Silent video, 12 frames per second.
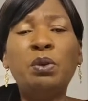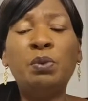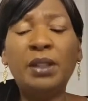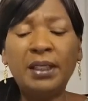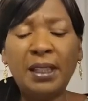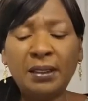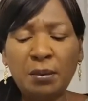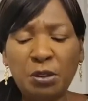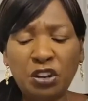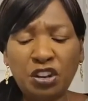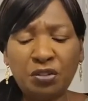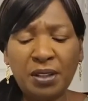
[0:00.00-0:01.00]
We want to get them
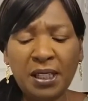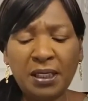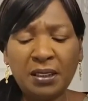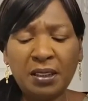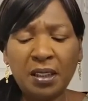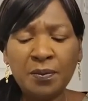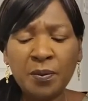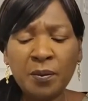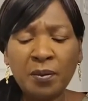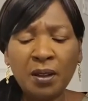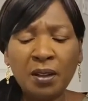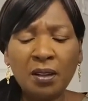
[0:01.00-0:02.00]
intrigued.
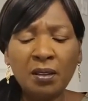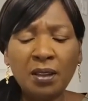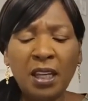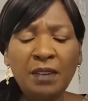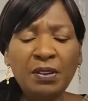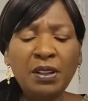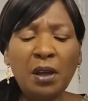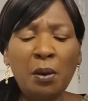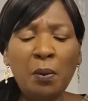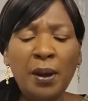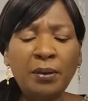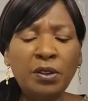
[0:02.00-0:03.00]
Even
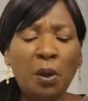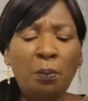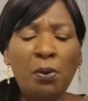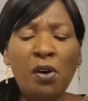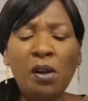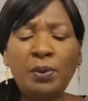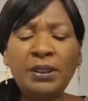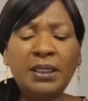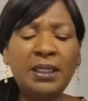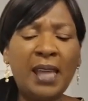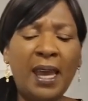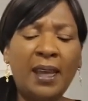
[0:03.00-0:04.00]
though, you know, Paul was
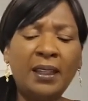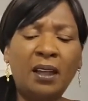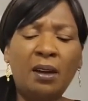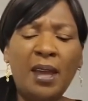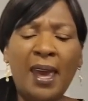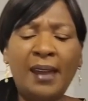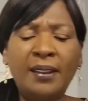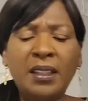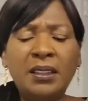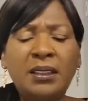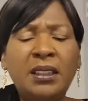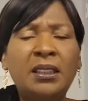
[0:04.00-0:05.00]
in uh,
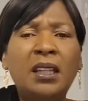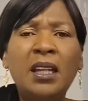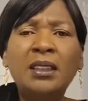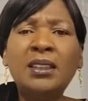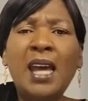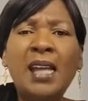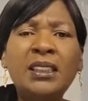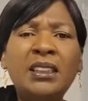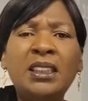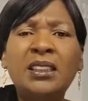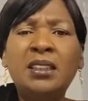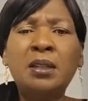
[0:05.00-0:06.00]
Athens and
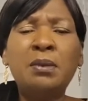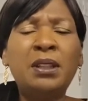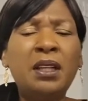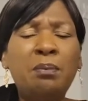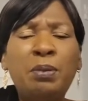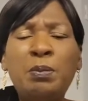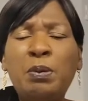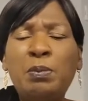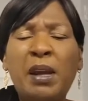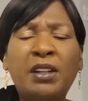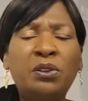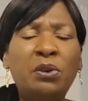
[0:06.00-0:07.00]
Silas and Timothy and people
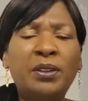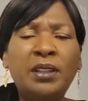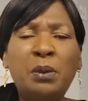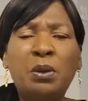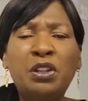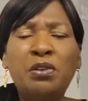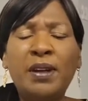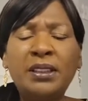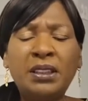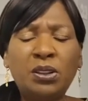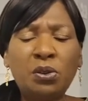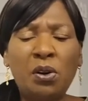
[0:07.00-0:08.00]
might have thought they were
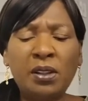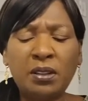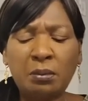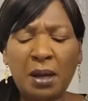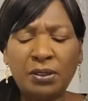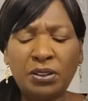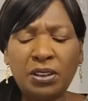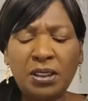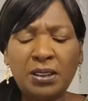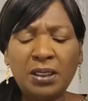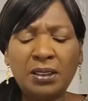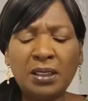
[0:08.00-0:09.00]
crazy talking about
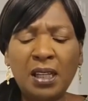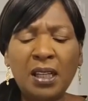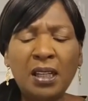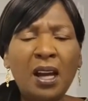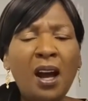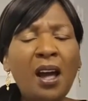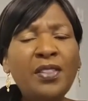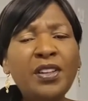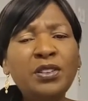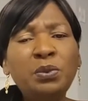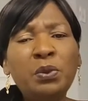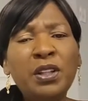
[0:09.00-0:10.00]
Jesus.
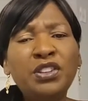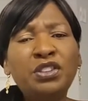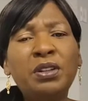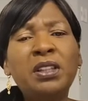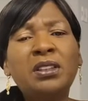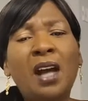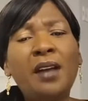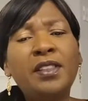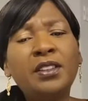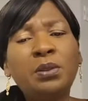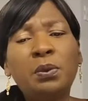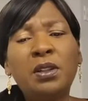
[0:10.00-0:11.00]
Others were intrigued.
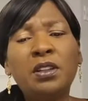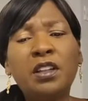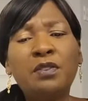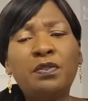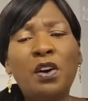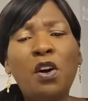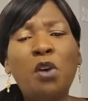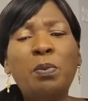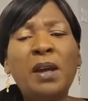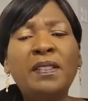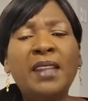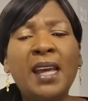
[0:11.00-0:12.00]
Others were looking for hope.
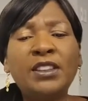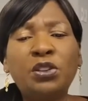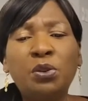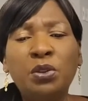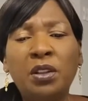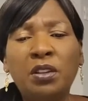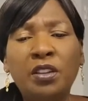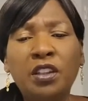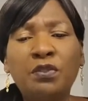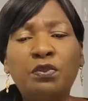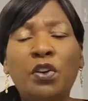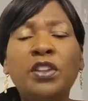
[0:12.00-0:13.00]
And that's who you're
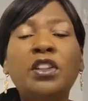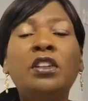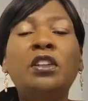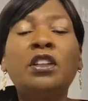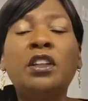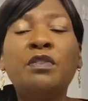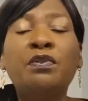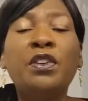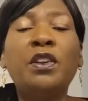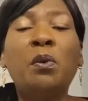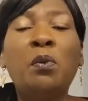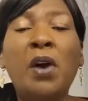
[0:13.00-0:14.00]
looking for. You're looking for
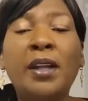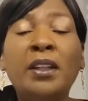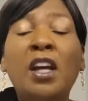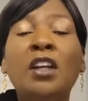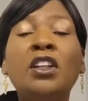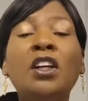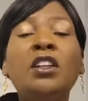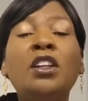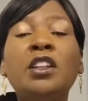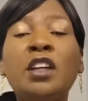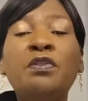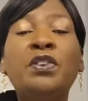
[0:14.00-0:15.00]
the one. You're
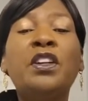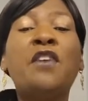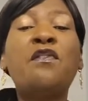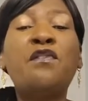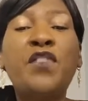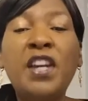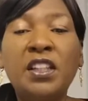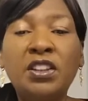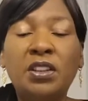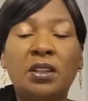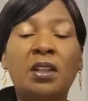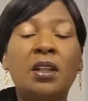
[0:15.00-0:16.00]
looking for the
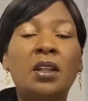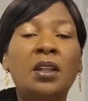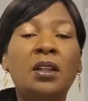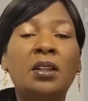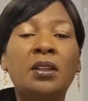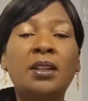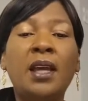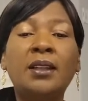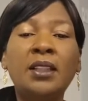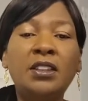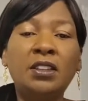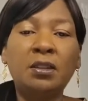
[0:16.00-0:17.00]
fish that
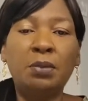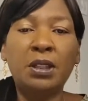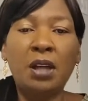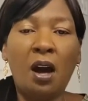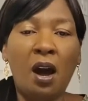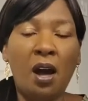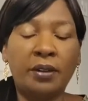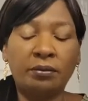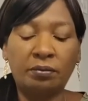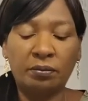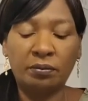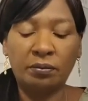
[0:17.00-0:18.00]
needs to be caught.
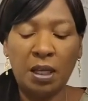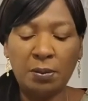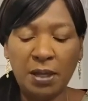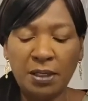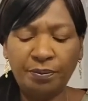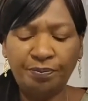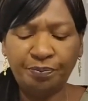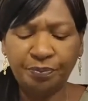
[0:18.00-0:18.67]
Amen?